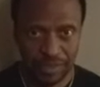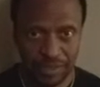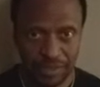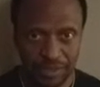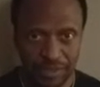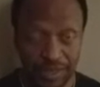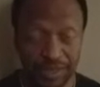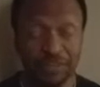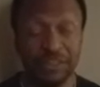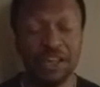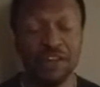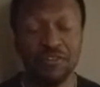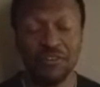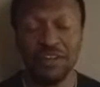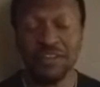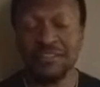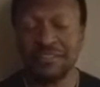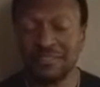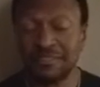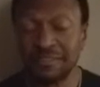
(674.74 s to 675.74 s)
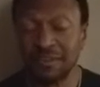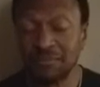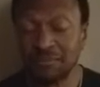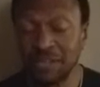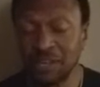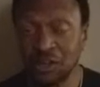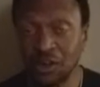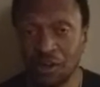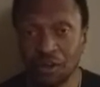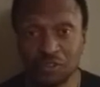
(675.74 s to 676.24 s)
Now there is something
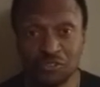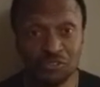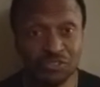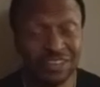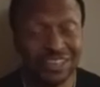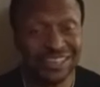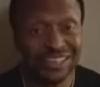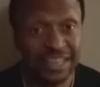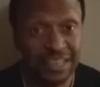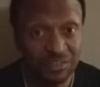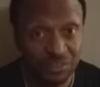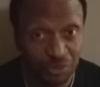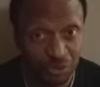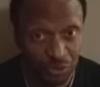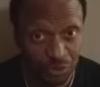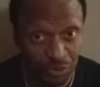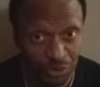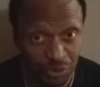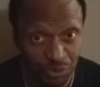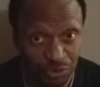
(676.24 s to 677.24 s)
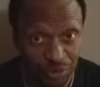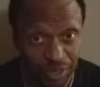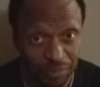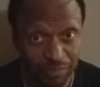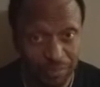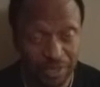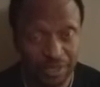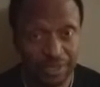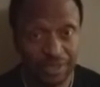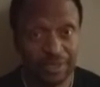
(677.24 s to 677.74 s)
called a traditional grip,
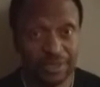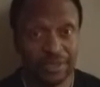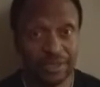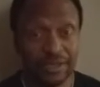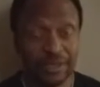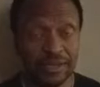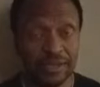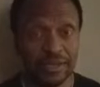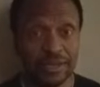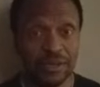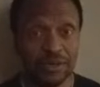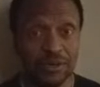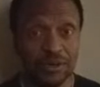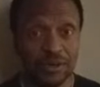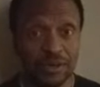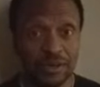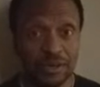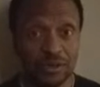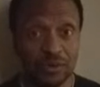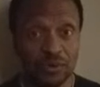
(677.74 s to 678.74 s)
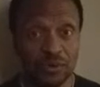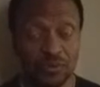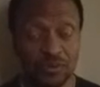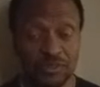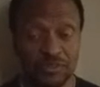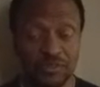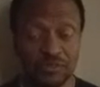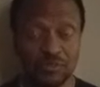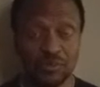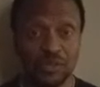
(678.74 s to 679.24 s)

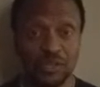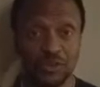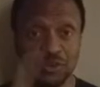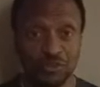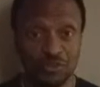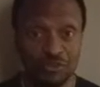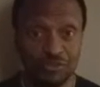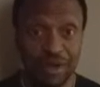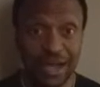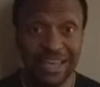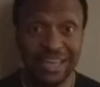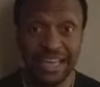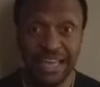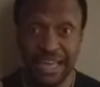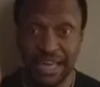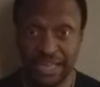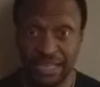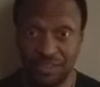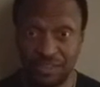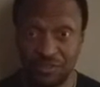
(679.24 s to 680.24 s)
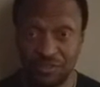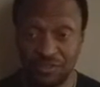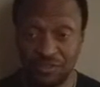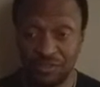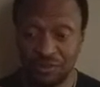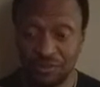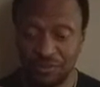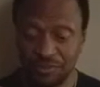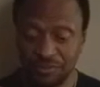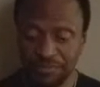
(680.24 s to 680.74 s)
which is where your right hand is
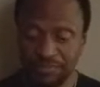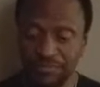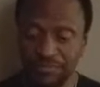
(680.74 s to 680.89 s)
still